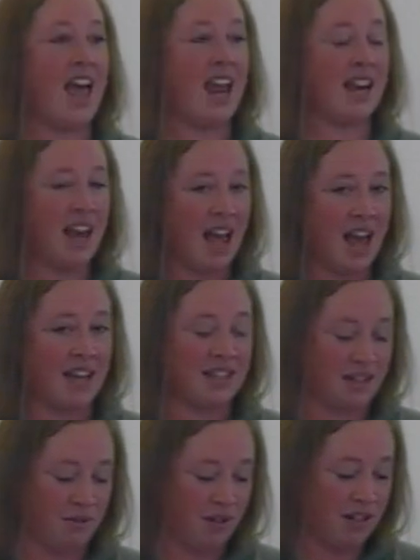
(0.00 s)
and has
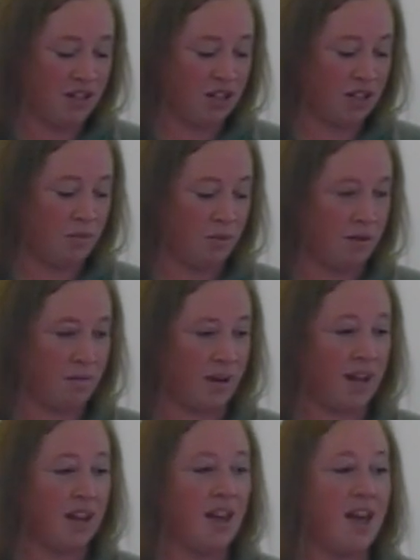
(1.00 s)
that relationship with me.